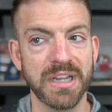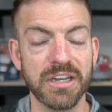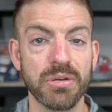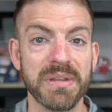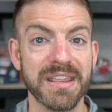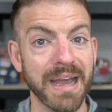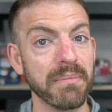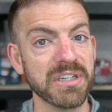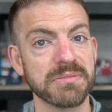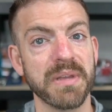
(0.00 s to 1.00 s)
and you'll be
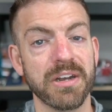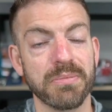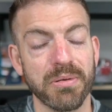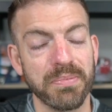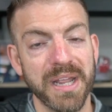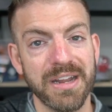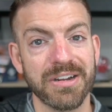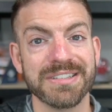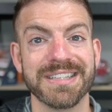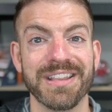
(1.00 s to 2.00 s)
that much better
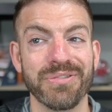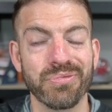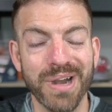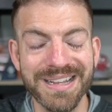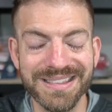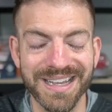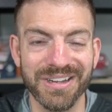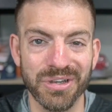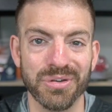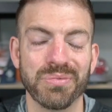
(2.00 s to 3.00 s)
prepared to then write
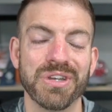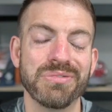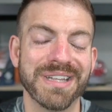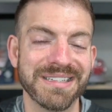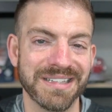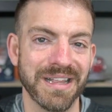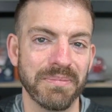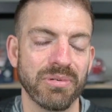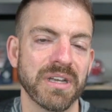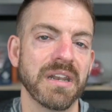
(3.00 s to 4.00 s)
that code when you get to
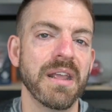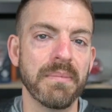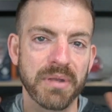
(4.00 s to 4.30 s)
that point,